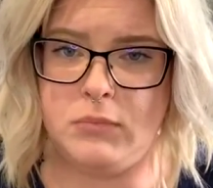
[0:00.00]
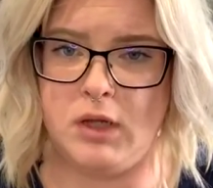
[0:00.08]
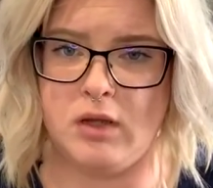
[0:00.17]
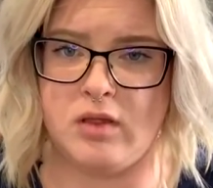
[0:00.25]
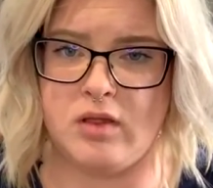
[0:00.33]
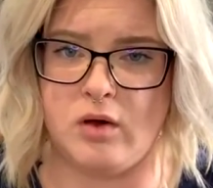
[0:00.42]

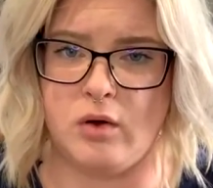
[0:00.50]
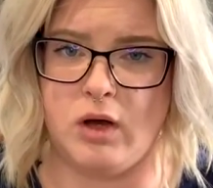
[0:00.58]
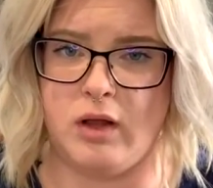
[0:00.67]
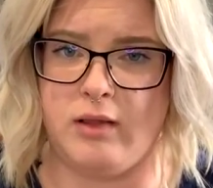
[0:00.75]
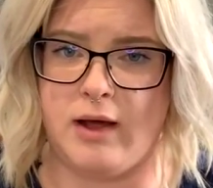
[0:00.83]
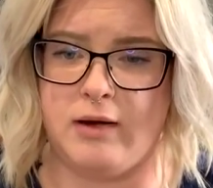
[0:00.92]
So a
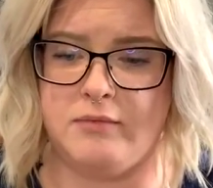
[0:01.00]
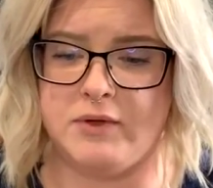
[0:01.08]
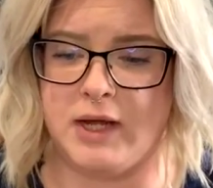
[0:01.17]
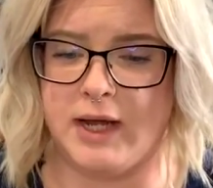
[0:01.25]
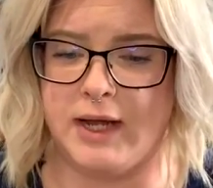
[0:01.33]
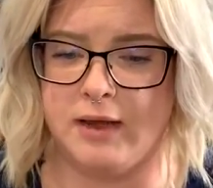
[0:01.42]
lot of
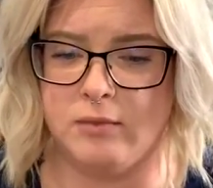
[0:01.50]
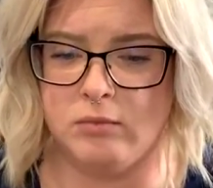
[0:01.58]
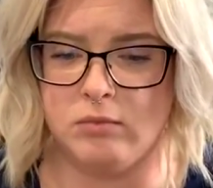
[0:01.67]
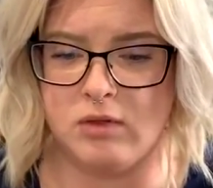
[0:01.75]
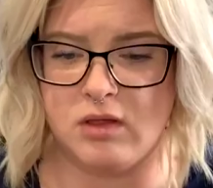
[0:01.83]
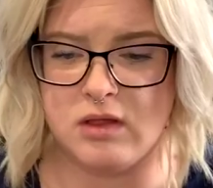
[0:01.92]

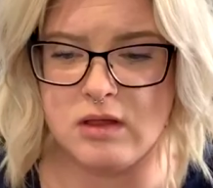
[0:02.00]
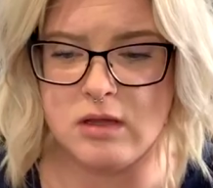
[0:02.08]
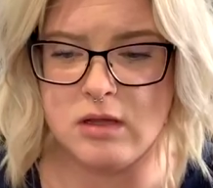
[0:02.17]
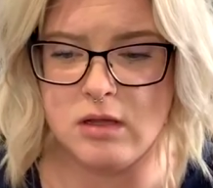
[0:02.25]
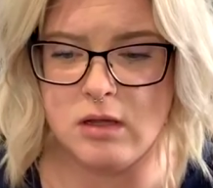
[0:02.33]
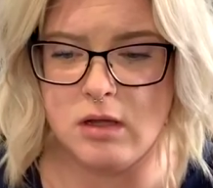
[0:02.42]
times,
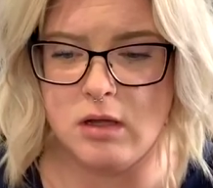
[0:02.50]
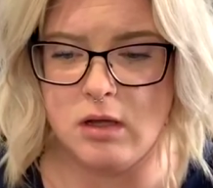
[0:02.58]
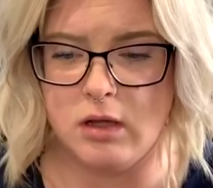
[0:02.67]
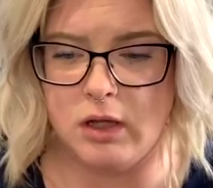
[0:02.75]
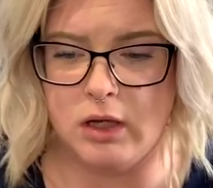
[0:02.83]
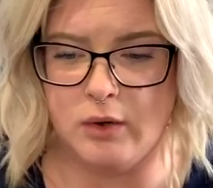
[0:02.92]

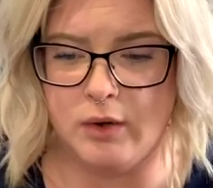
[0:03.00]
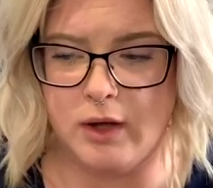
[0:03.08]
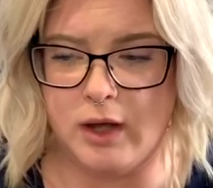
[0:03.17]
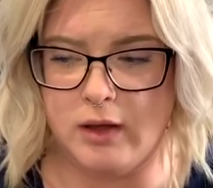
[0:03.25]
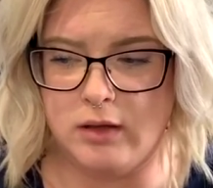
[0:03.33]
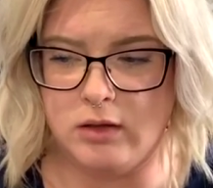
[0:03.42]
you know,
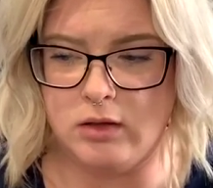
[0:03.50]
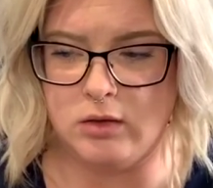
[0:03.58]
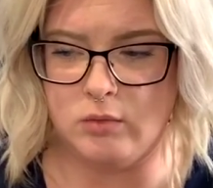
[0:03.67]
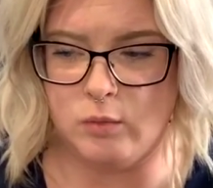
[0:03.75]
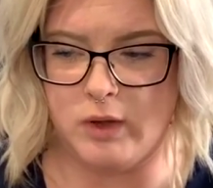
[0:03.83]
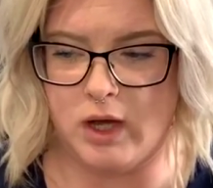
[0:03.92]

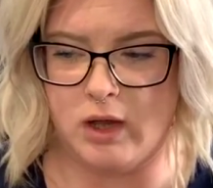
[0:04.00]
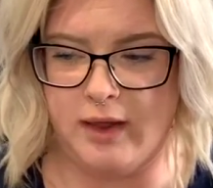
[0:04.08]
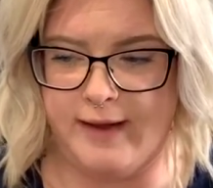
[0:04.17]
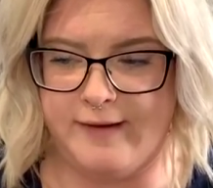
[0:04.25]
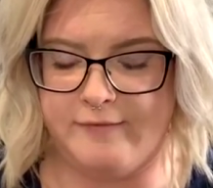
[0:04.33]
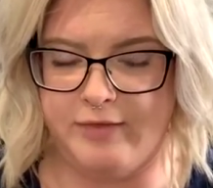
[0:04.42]
we all
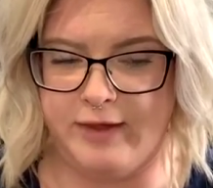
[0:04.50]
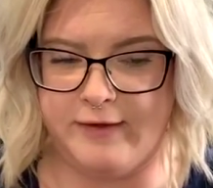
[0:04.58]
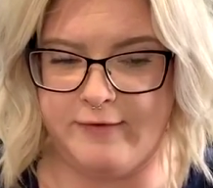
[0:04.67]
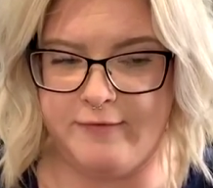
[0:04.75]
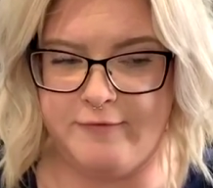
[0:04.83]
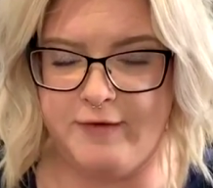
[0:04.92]
have like
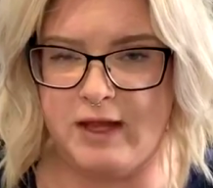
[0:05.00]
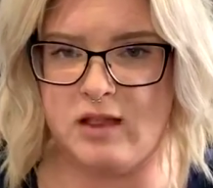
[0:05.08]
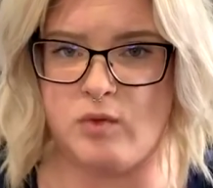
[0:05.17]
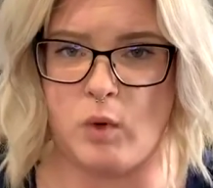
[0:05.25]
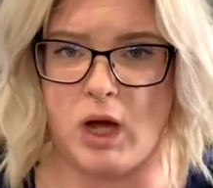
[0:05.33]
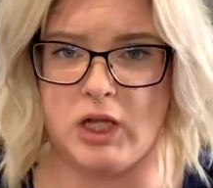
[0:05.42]
face
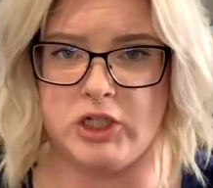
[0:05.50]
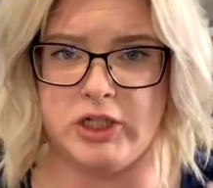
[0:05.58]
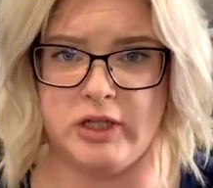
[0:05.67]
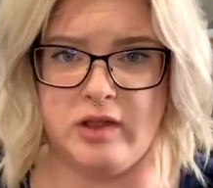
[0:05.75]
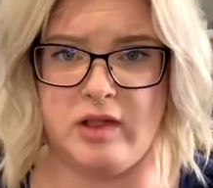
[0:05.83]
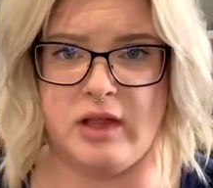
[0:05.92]
wash
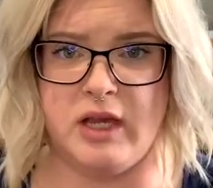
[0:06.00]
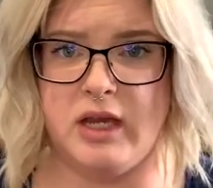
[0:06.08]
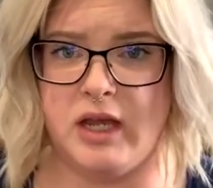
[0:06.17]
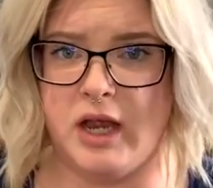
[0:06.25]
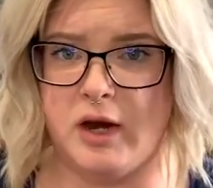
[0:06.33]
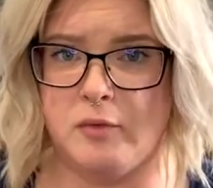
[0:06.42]
and
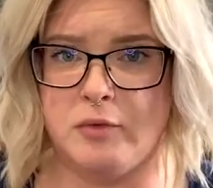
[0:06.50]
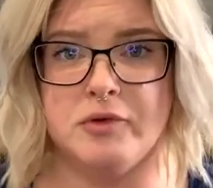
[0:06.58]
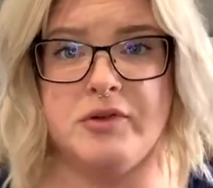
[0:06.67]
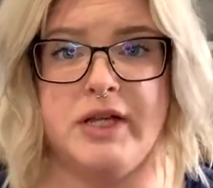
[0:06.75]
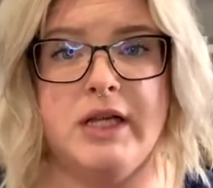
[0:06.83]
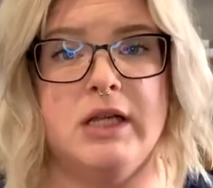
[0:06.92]
skincare
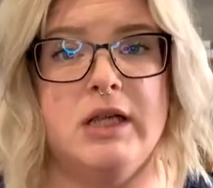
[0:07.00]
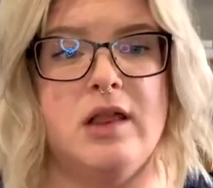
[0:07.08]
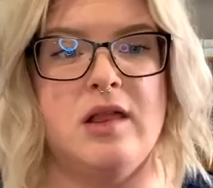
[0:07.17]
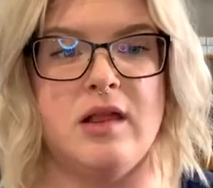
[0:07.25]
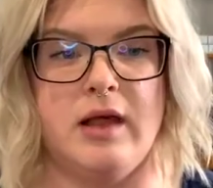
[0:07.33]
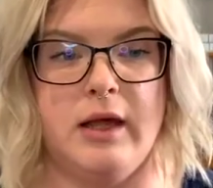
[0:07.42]

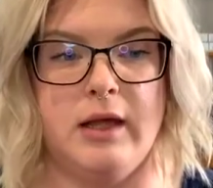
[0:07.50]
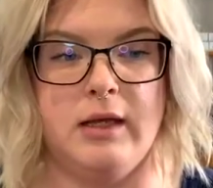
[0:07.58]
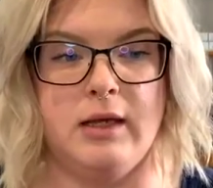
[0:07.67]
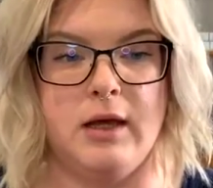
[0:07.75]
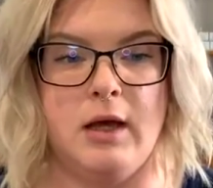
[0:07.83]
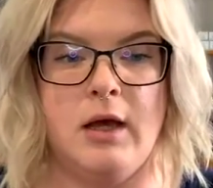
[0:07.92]
routines, and
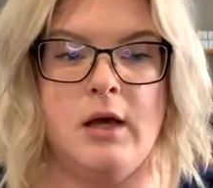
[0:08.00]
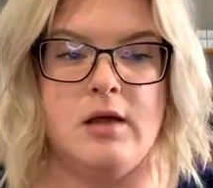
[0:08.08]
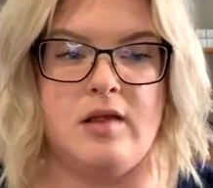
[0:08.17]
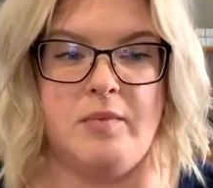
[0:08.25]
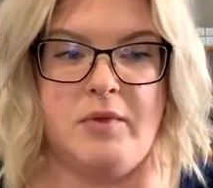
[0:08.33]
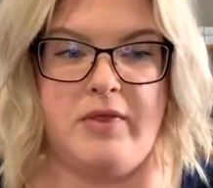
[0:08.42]

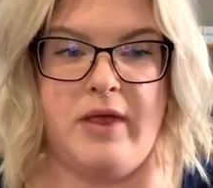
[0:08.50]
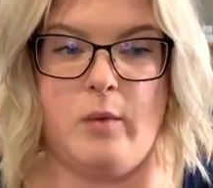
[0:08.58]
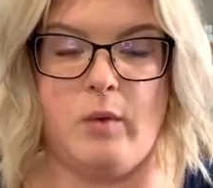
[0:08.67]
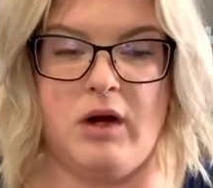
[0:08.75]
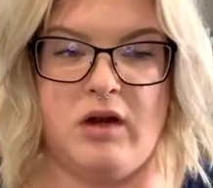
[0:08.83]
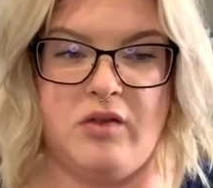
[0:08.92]
something that
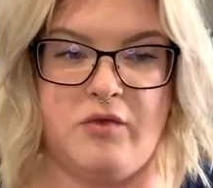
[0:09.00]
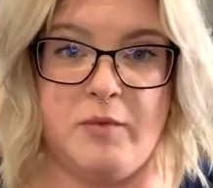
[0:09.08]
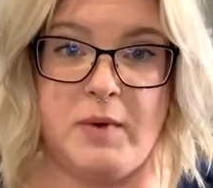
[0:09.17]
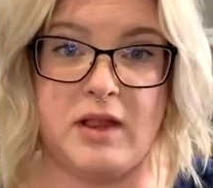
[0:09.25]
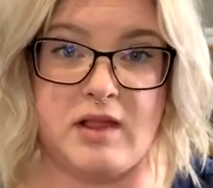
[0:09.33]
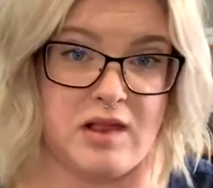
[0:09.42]
works for my
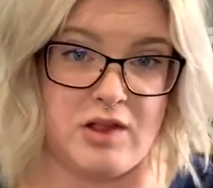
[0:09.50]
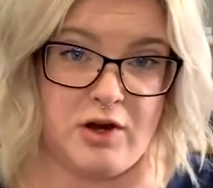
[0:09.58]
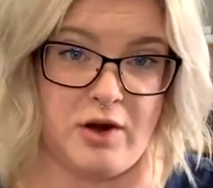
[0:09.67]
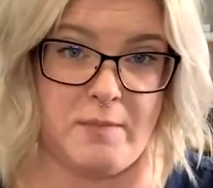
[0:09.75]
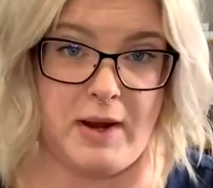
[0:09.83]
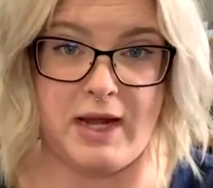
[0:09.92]

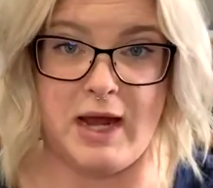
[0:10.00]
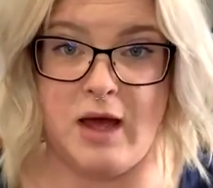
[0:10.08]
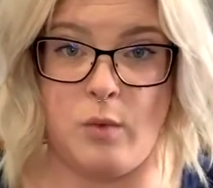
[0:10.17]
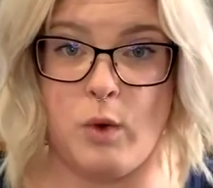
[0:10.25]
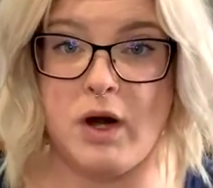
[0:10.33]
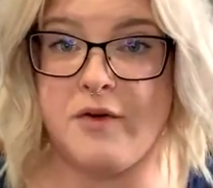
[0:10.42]
sister might not
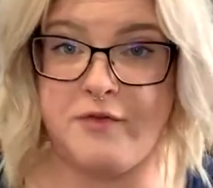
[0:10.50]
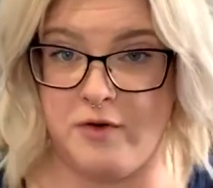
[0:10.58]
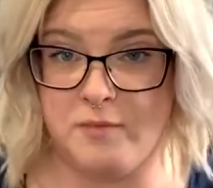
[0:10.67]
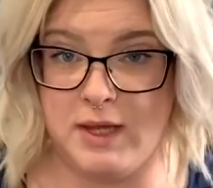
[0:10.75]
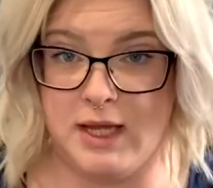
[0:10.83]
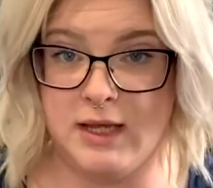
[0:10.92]
work for
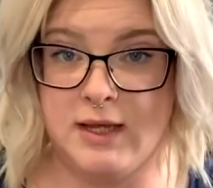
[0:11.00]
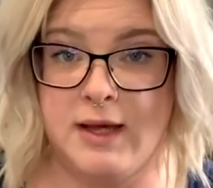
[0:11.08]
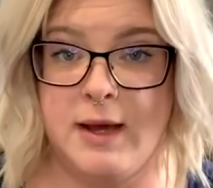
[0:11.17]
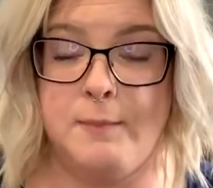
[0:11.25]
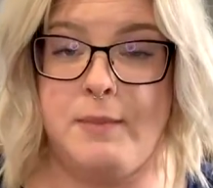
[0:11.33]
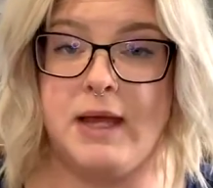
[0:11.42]
me
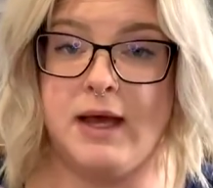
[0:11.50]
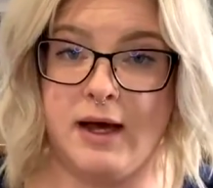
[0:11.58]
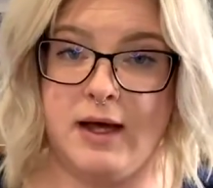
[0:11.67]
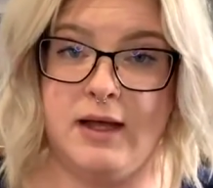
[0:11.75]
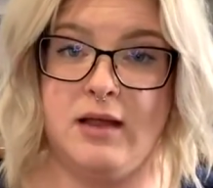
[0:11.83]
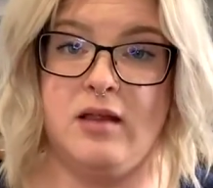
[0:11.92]

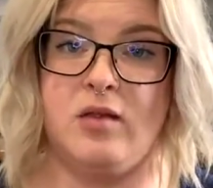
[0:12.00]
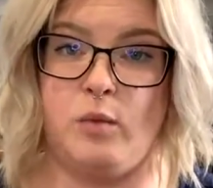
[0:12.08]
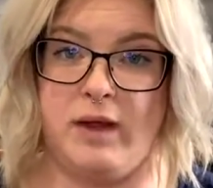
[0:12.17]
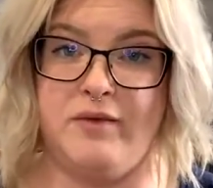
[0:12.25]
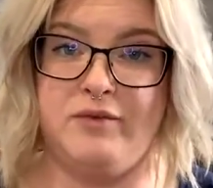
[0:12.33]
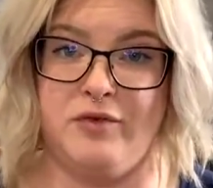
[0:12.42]
because we
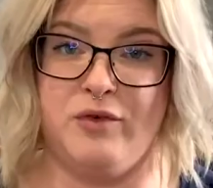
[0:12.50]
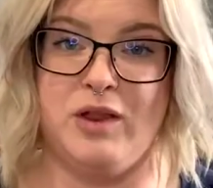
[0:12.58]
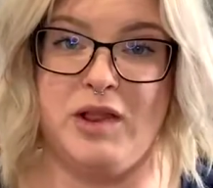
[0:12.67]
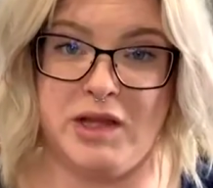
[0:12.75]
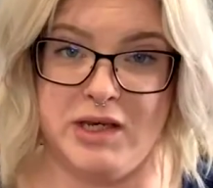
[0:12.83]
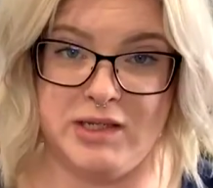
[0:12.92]
have different
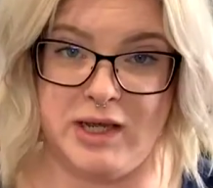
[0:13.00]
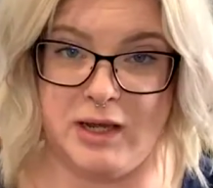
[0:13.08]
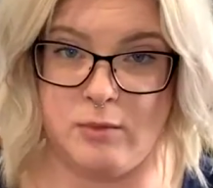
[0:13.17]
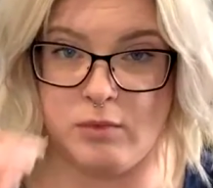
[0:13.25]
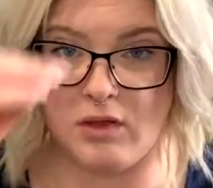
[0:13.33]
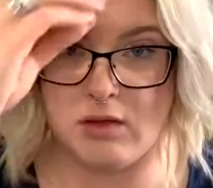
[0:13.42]
skin
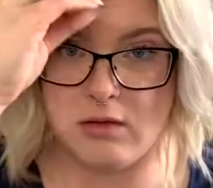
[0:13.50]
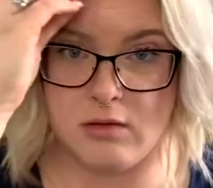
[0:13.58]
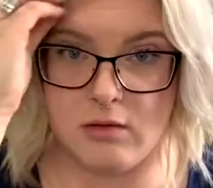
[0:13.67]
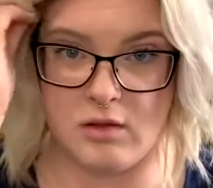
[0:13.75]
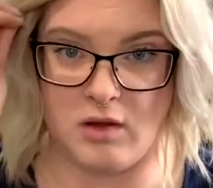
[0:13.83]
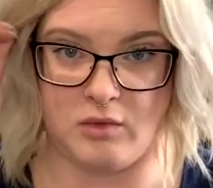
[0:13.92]
types.
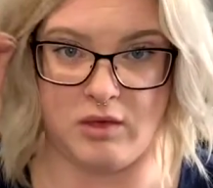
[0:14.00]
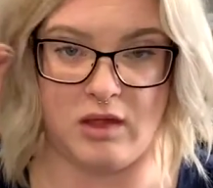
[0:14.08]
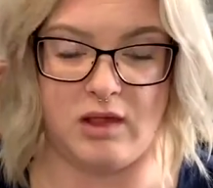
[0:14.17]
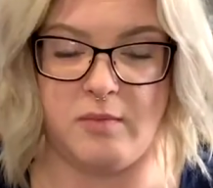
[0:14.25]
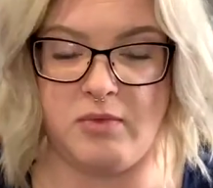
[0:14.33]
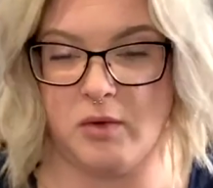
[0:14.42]
So it's the
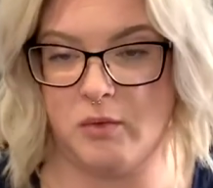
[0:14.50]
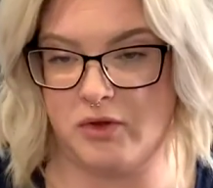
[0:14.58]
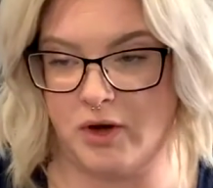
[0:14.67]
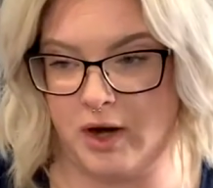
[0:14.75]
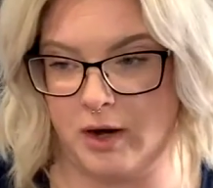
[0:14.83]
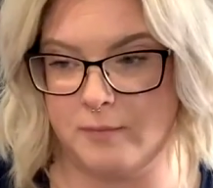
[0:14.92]
same thing with your
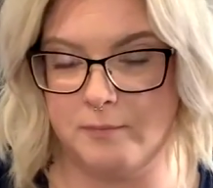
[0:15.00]
hair.